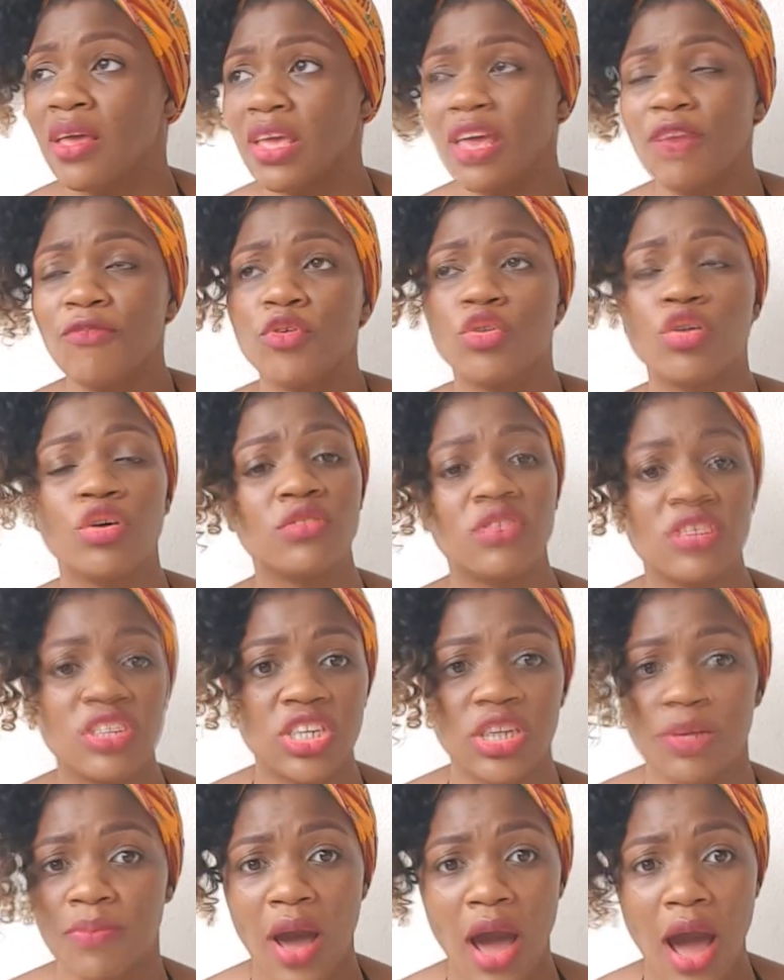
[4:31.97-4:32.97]
If you don't
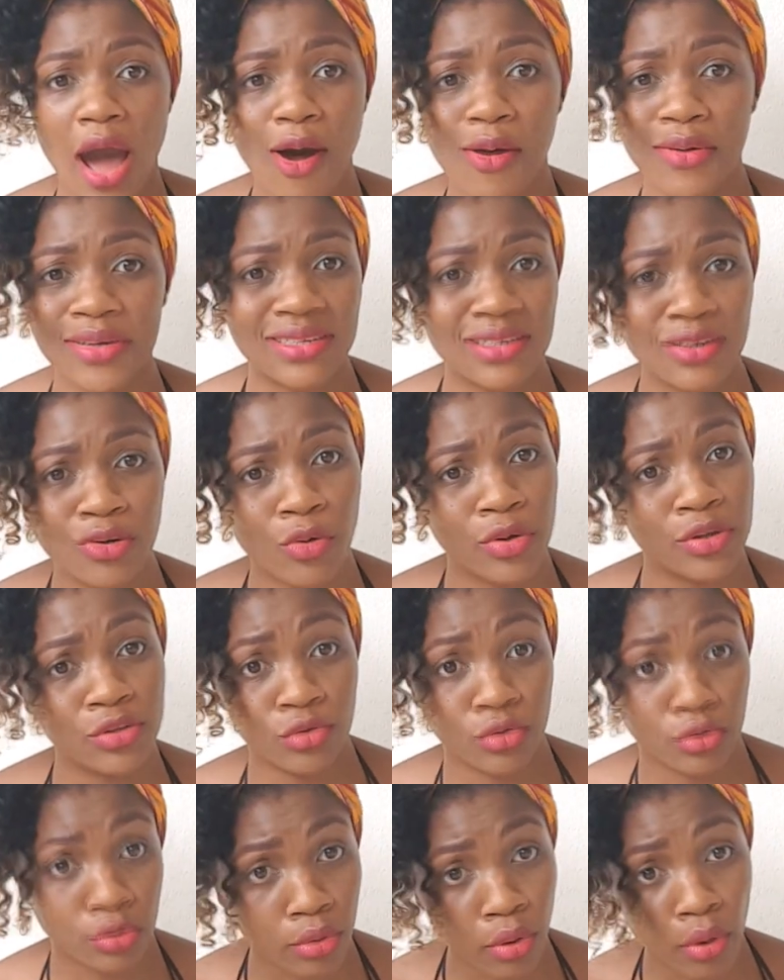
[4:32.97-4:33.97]
teach him, how is he going
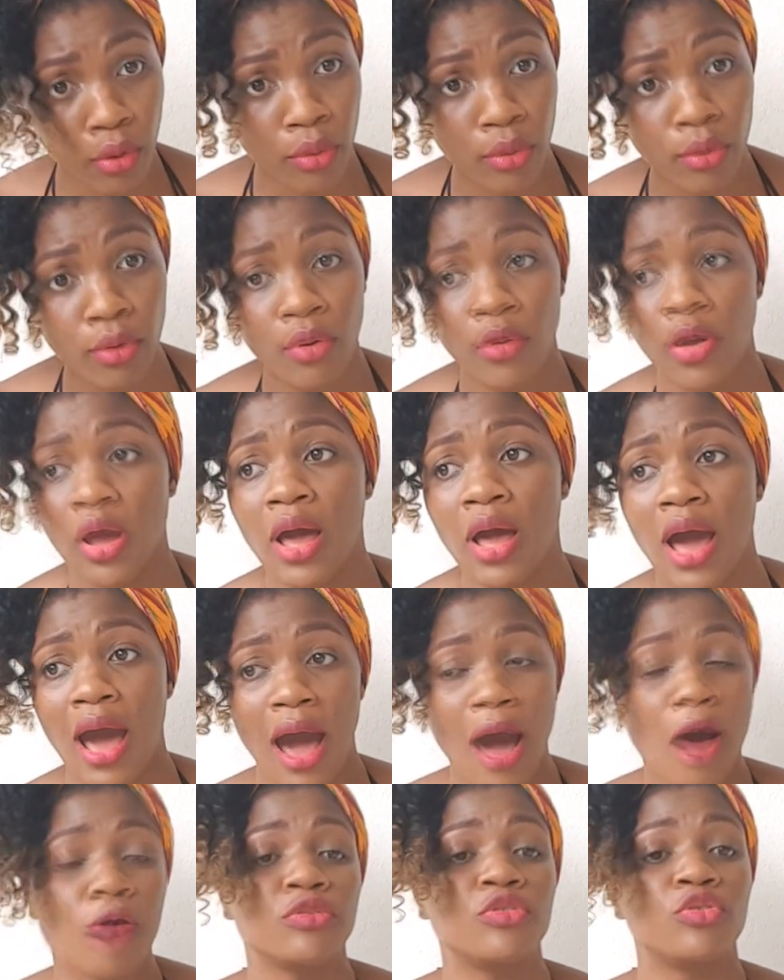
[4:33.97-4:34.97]
to know
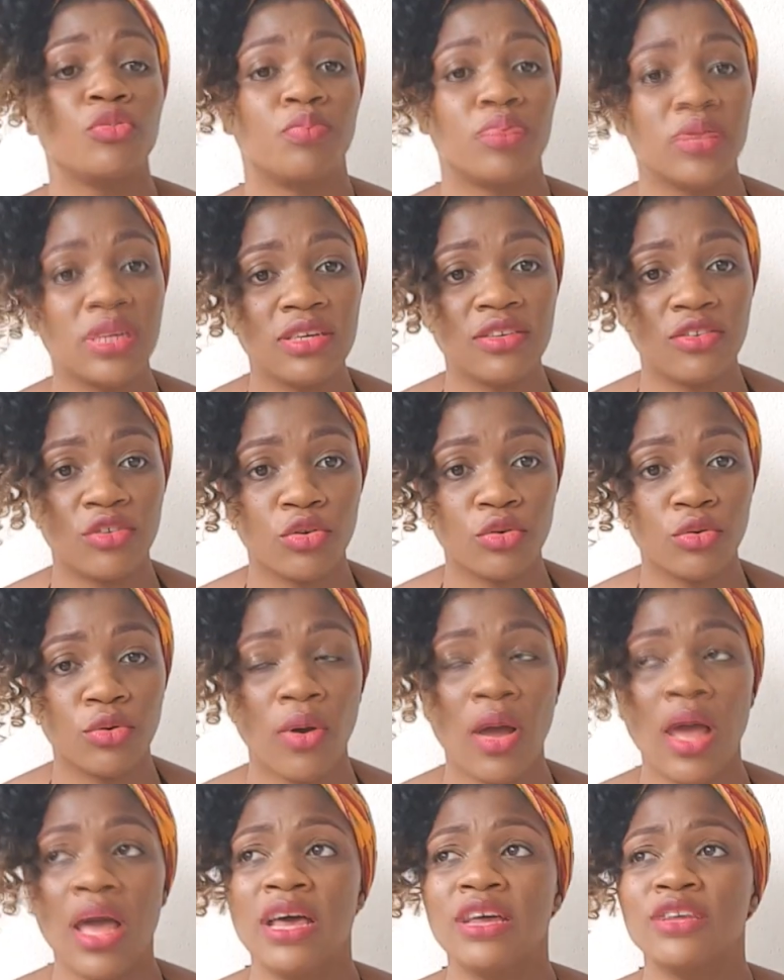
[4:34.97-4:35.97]
how to please
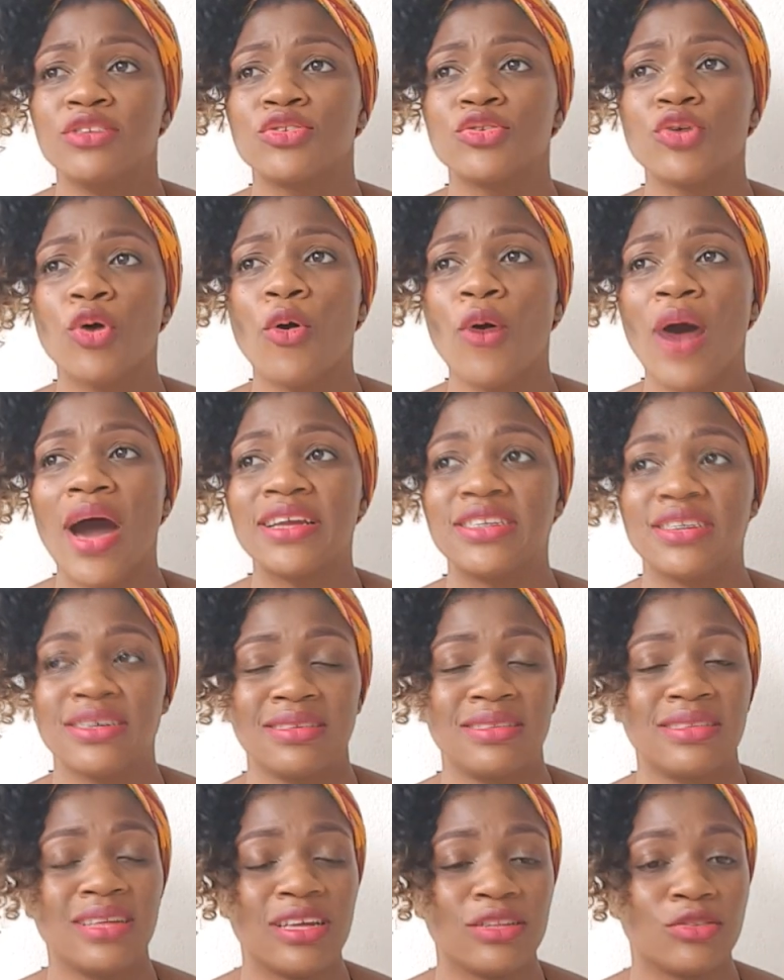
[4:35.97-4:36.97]
you? So I
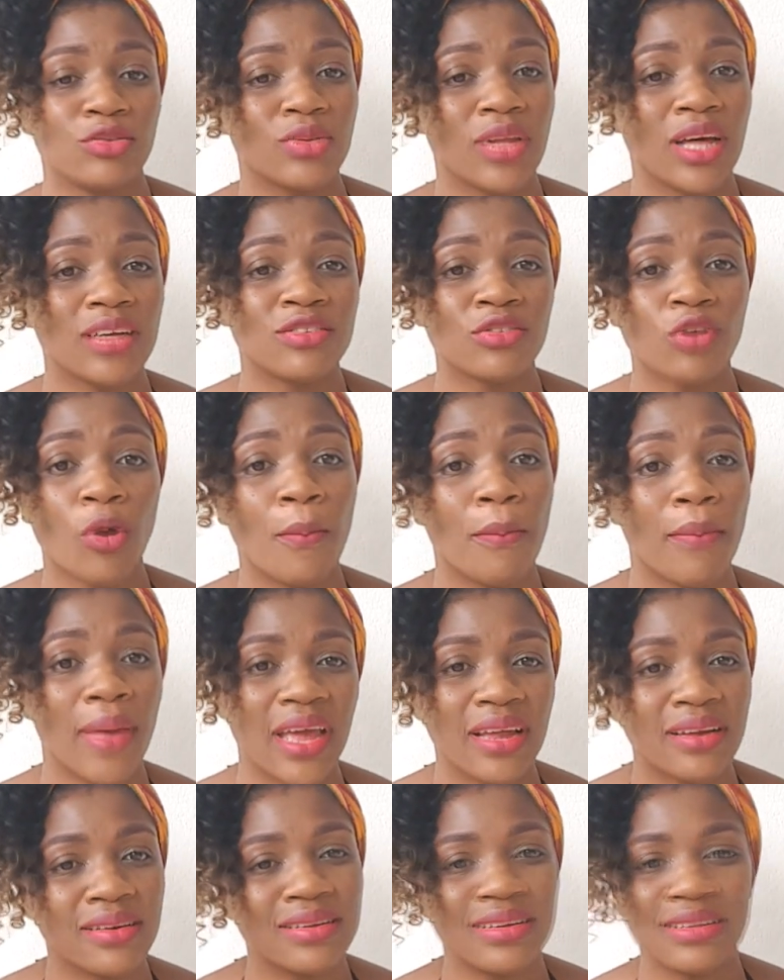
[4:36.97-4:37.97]
just think to that some
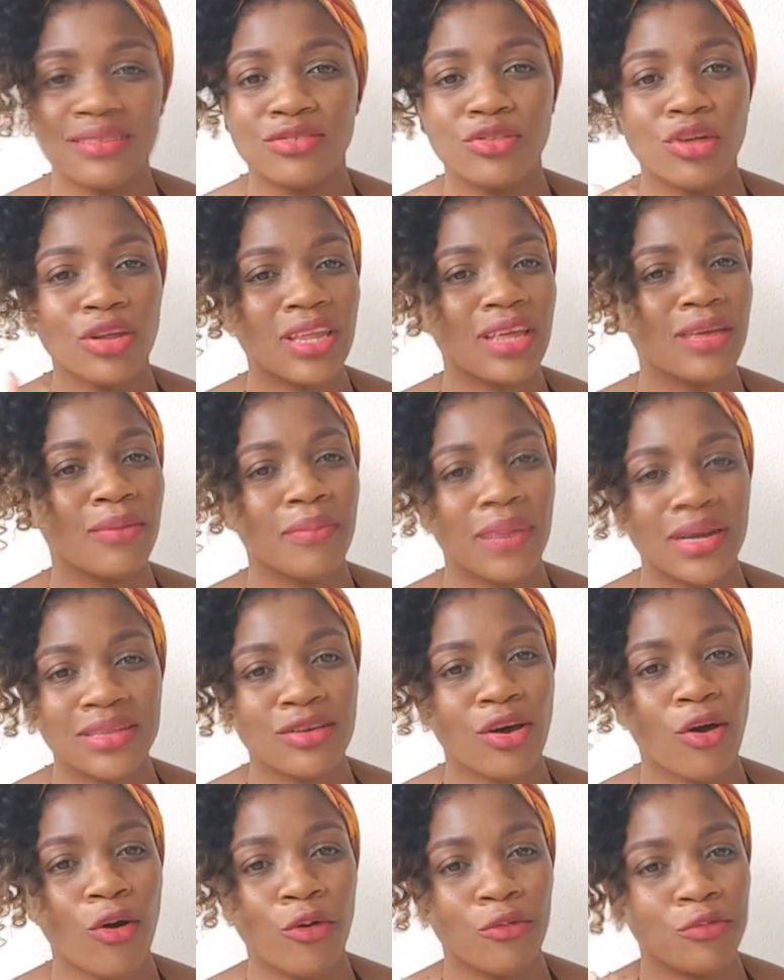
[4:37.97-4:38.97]
men, it's not a
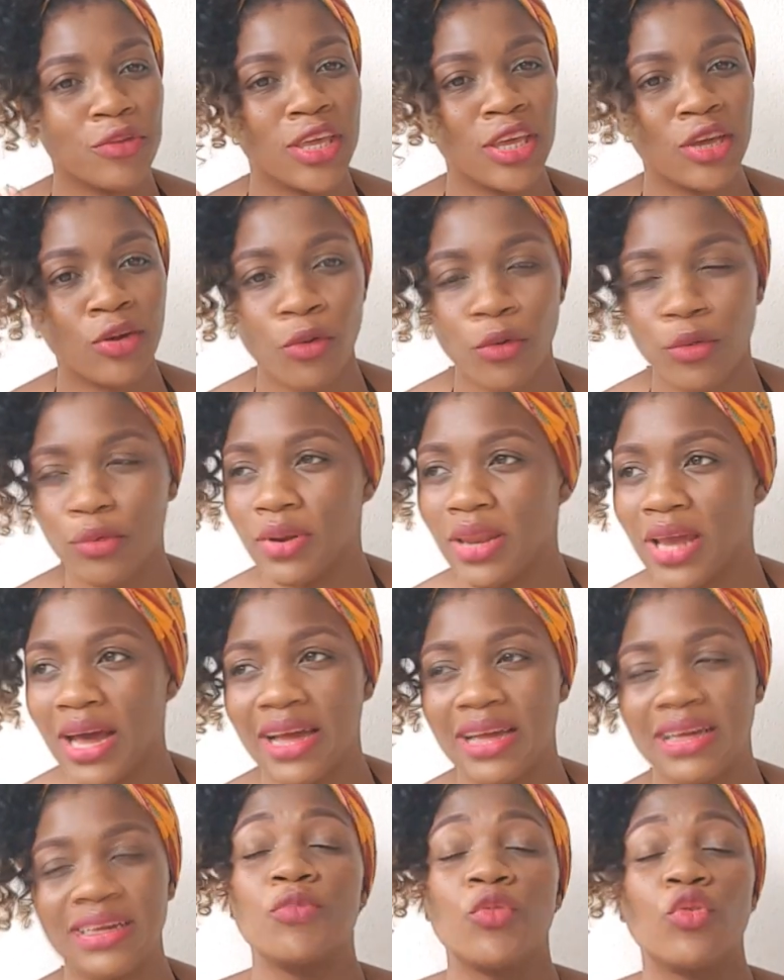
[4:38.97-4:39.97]
matter of ego.
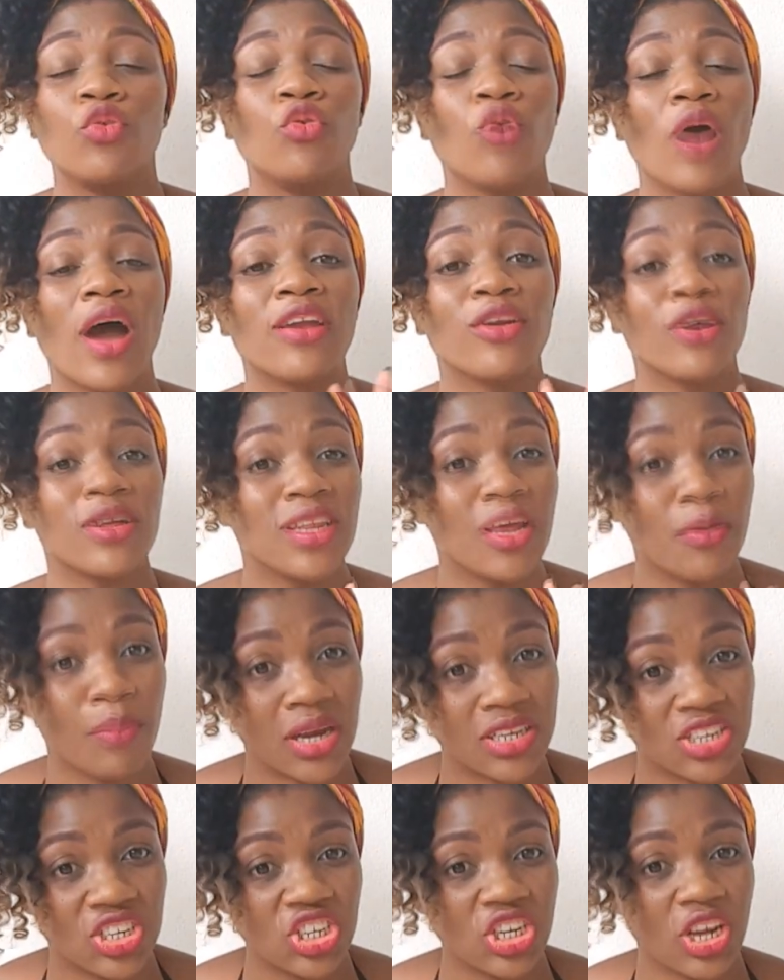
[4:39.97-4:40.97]
Like, you are not a
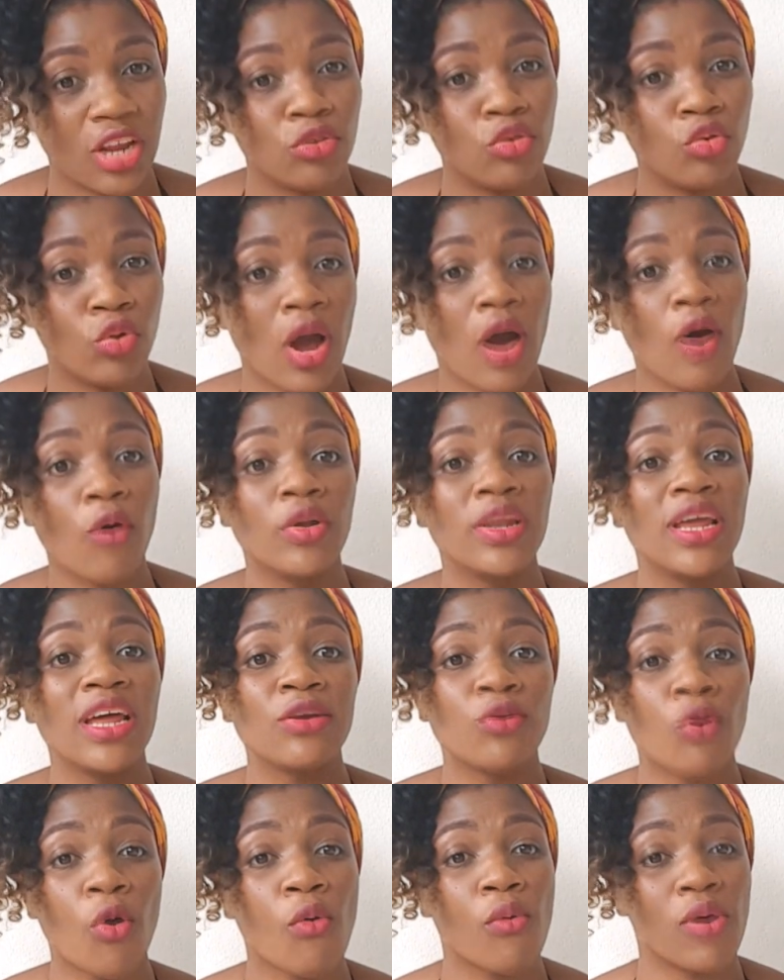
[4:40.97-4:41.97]
magician. You can only
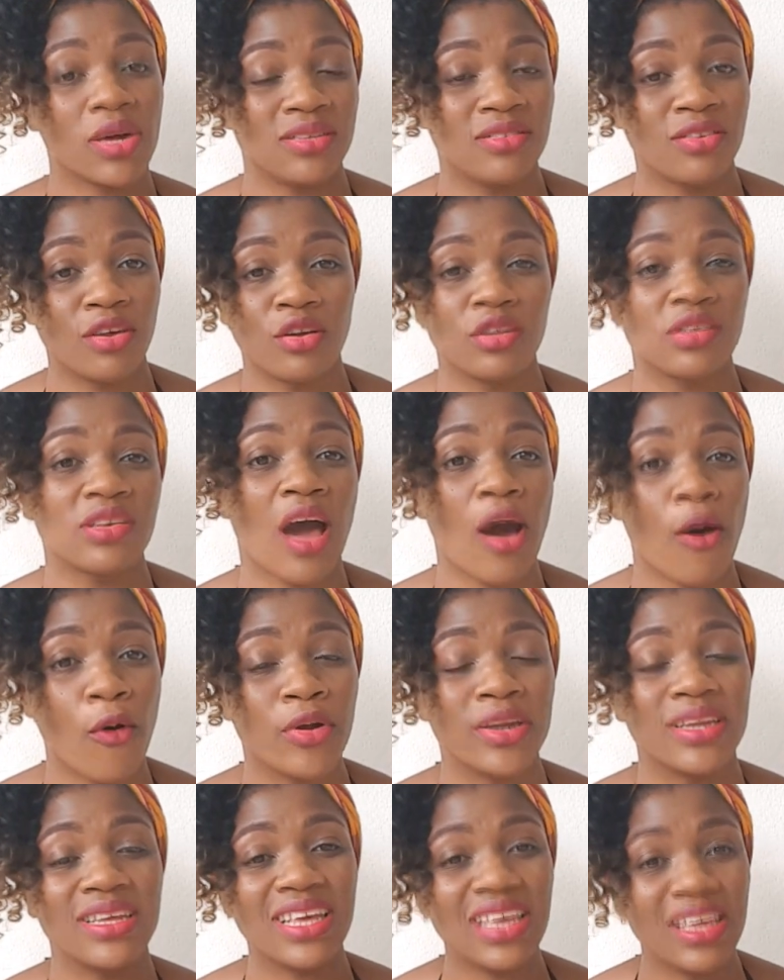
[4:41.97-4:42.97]
know what turns her
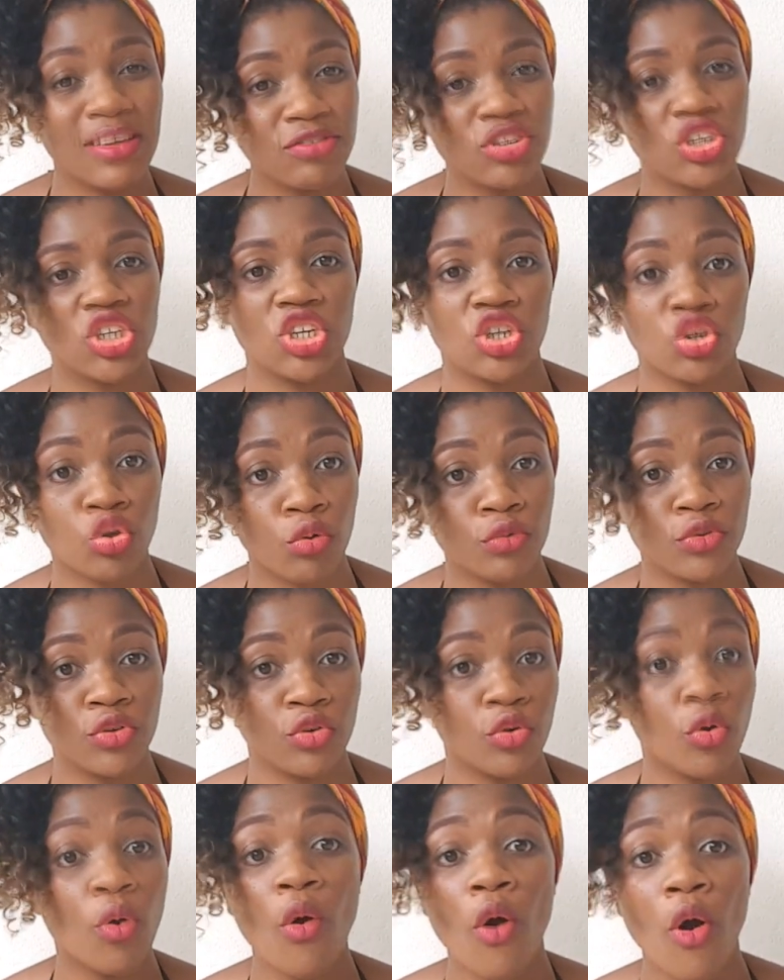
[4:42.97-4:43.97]
on if she
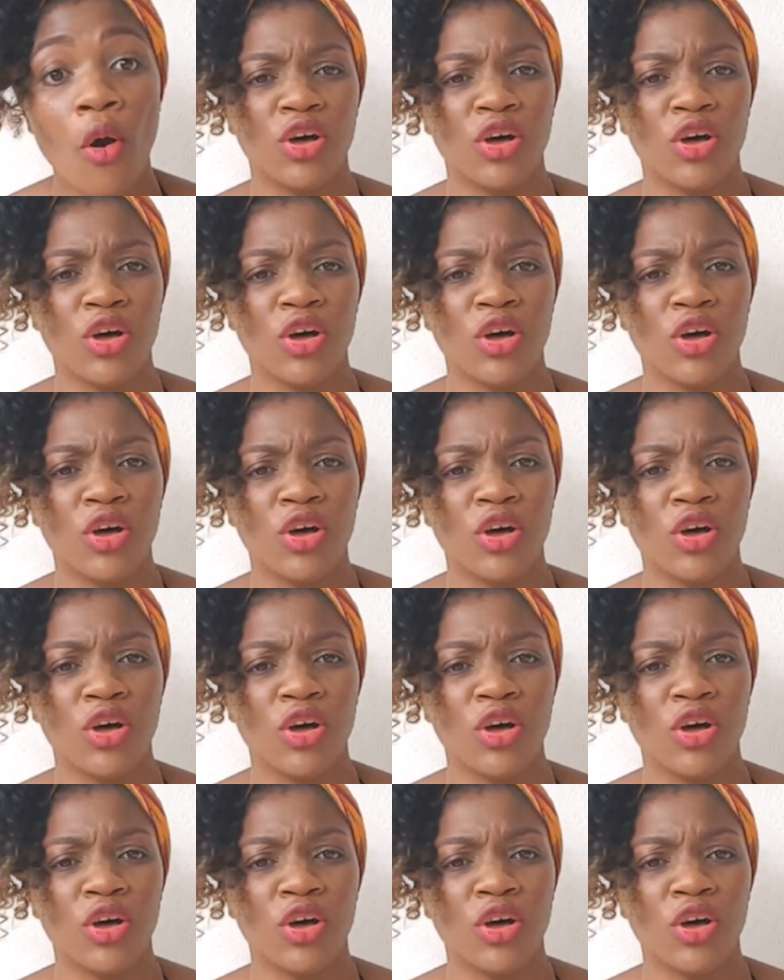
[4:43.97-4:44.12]
shows you.